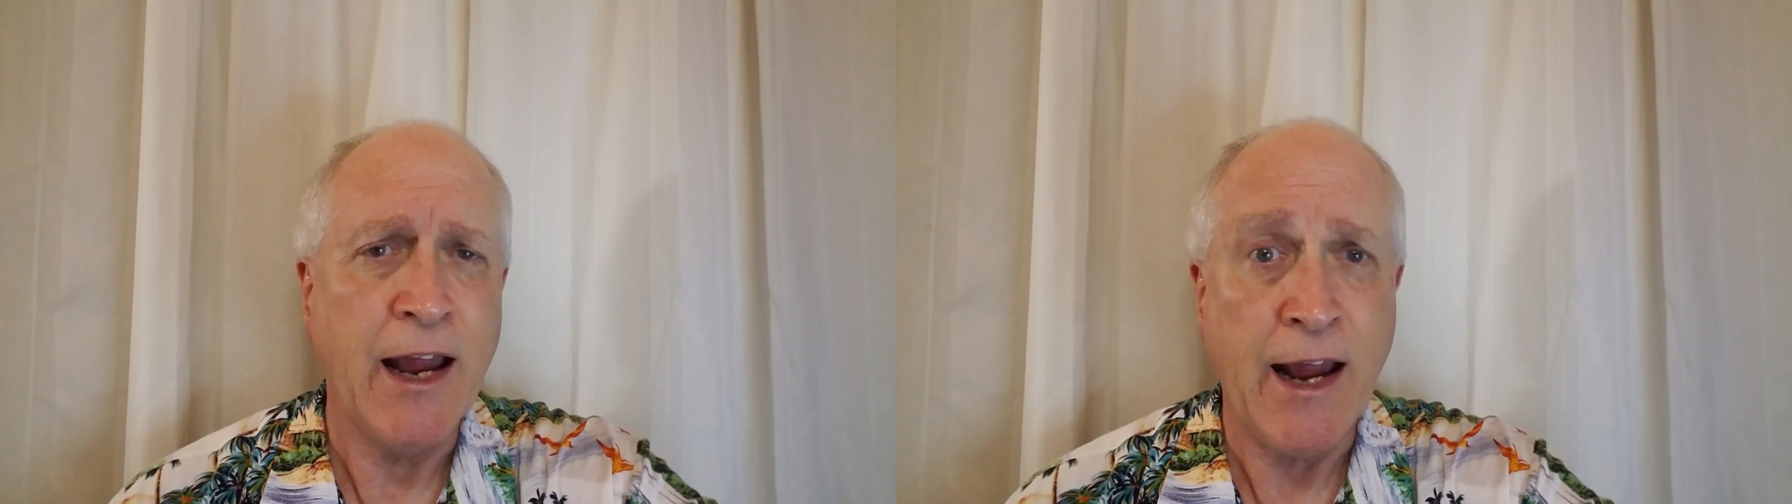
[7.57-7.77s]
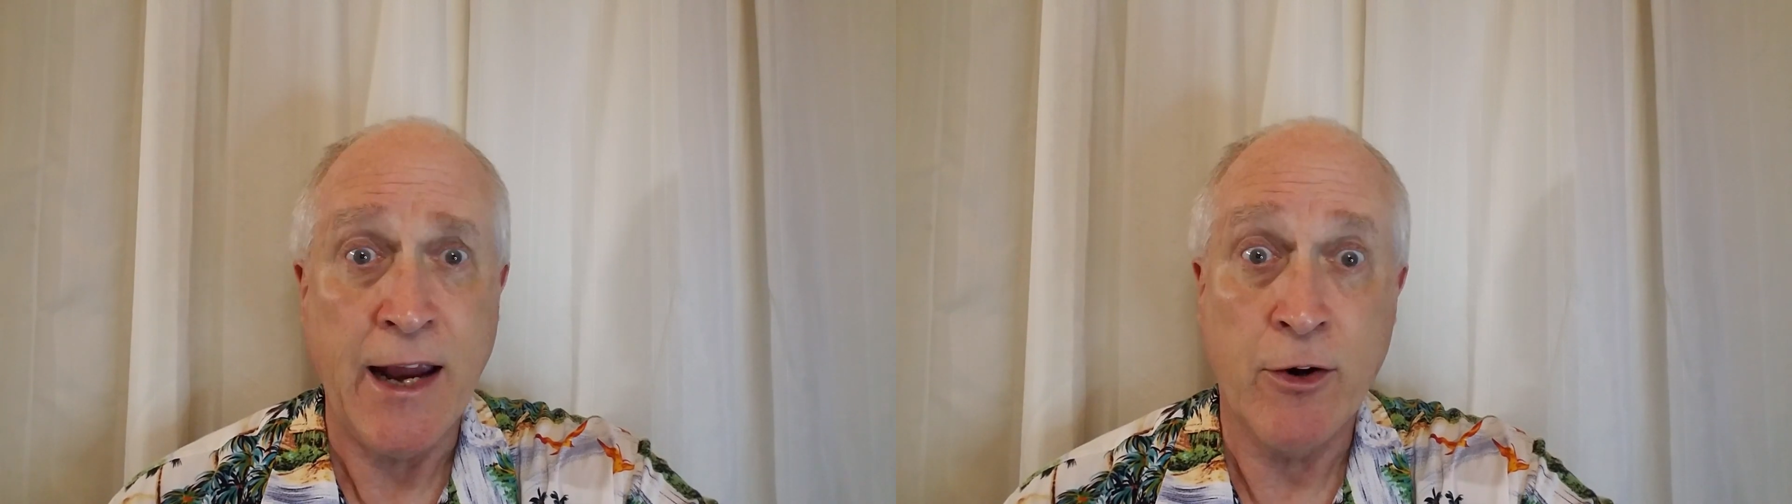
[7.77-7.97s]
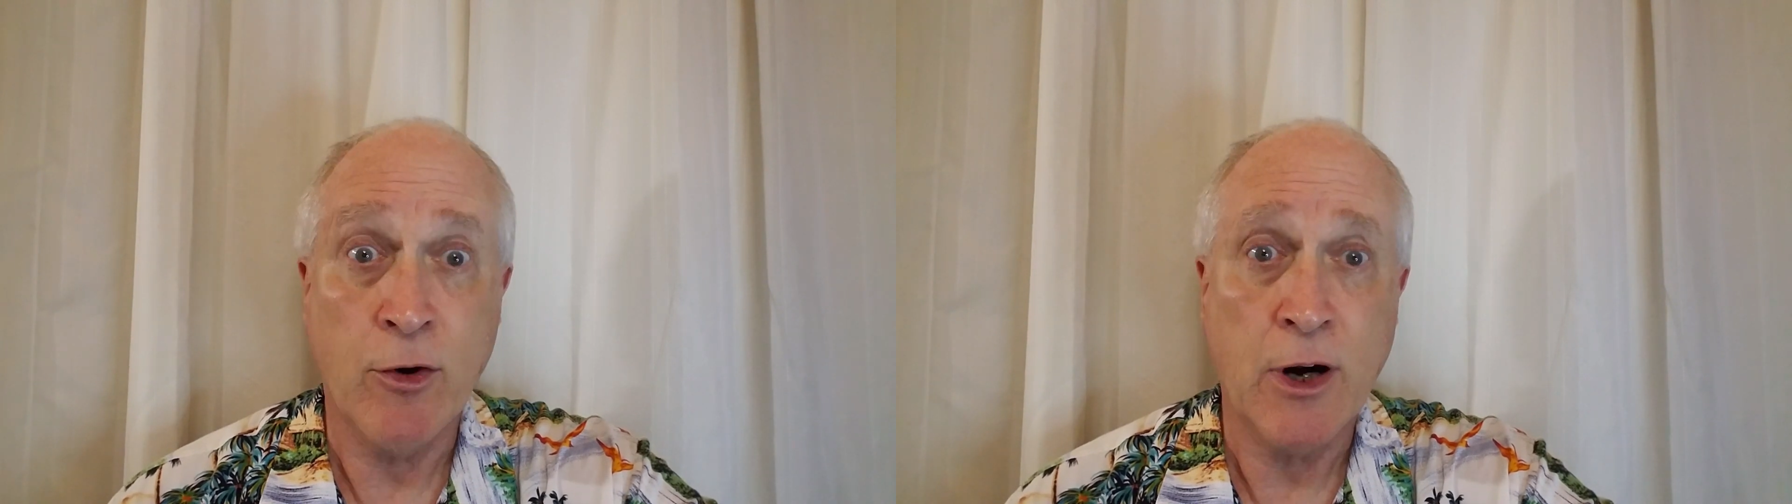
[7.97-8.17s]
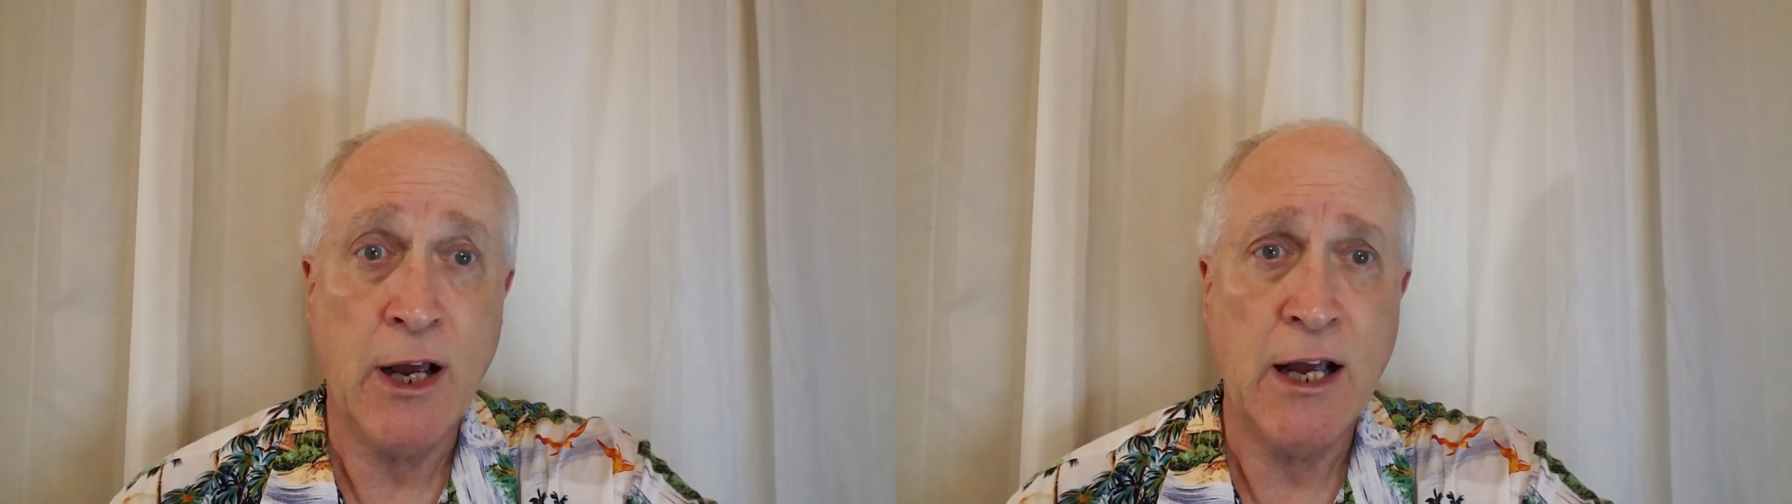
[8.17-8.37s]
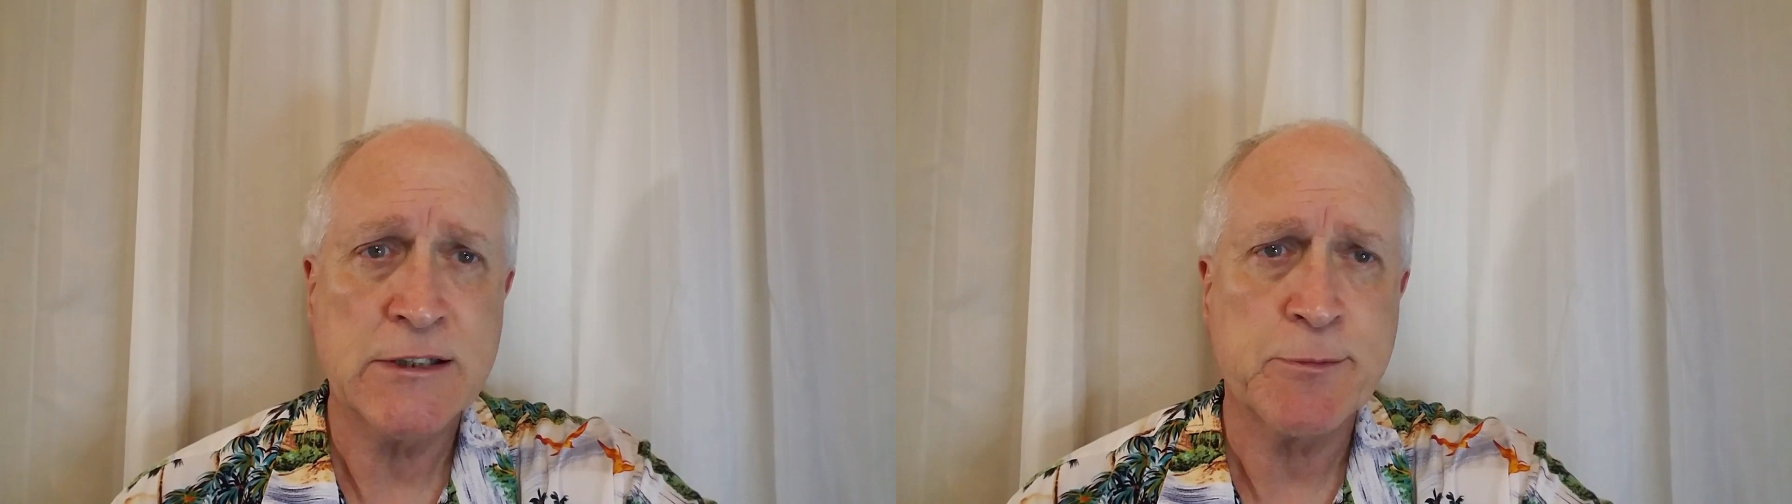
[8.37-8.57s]
and or a
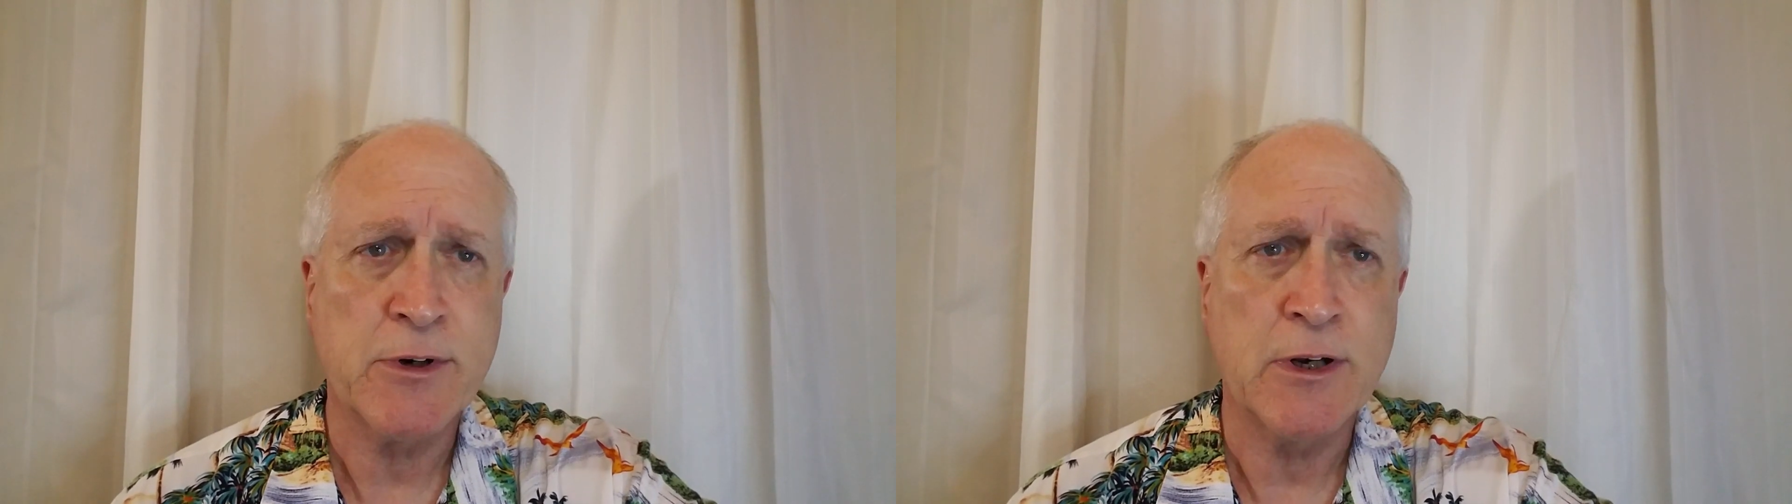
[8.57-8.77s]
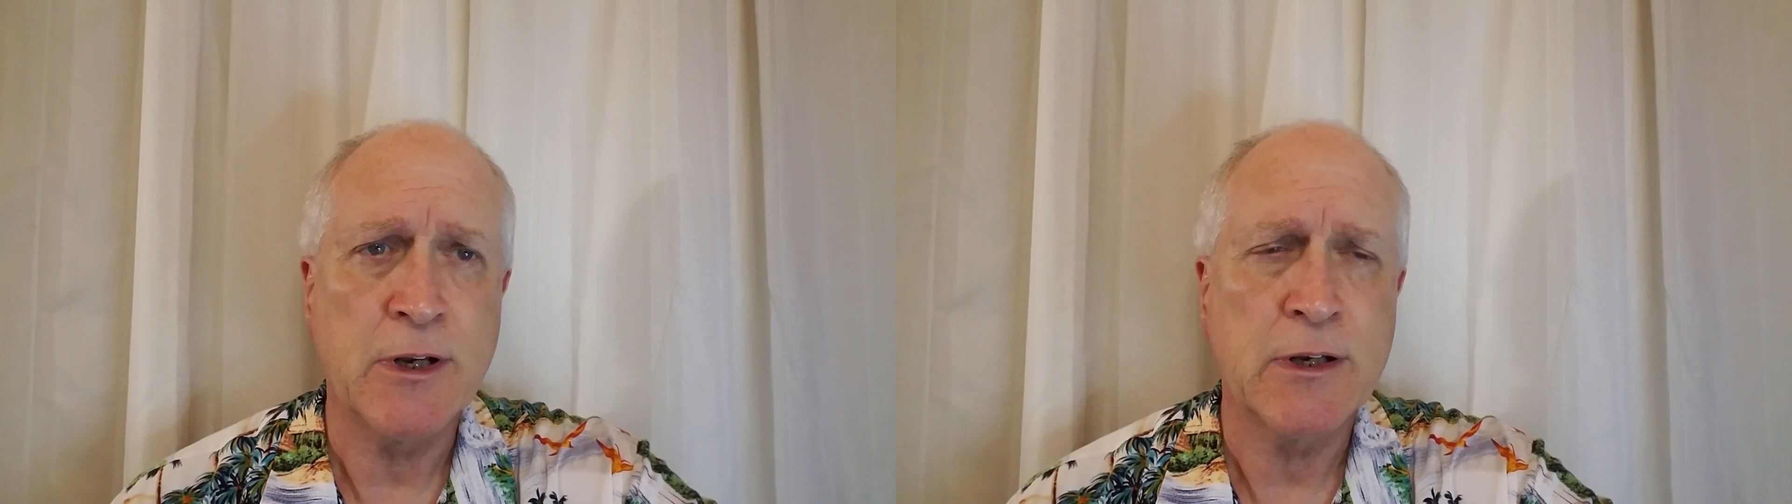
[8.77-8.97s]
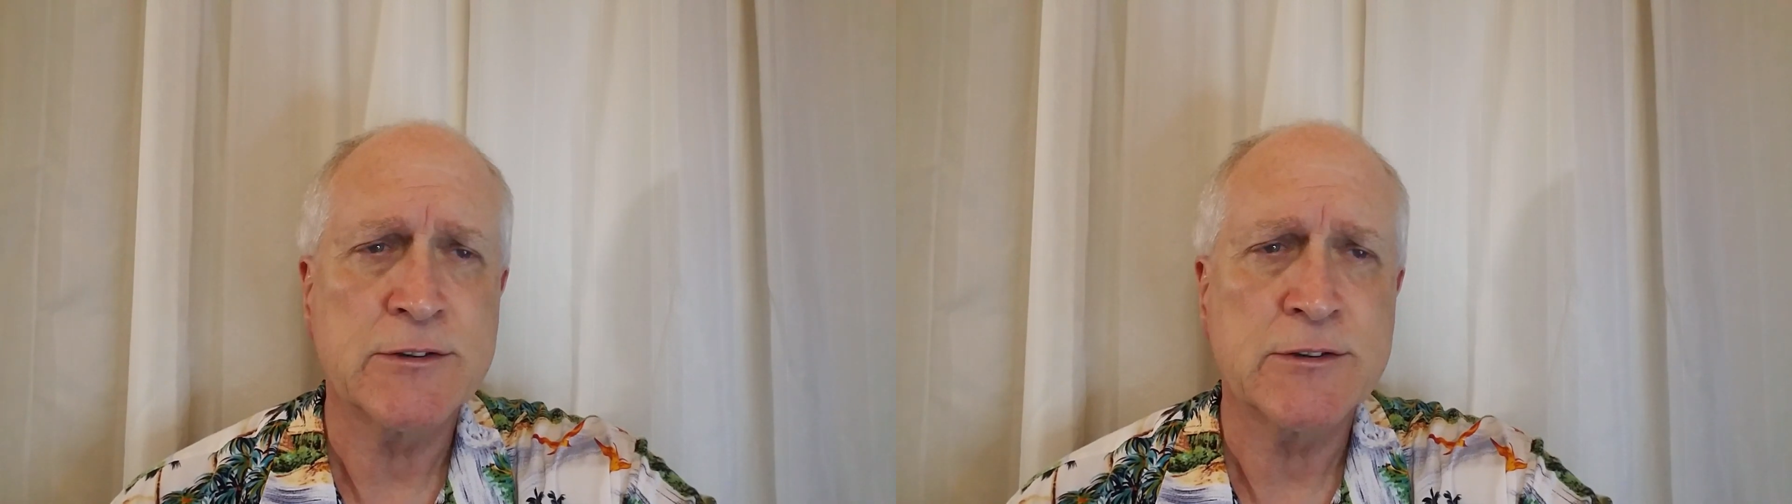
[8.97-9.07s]
hospital.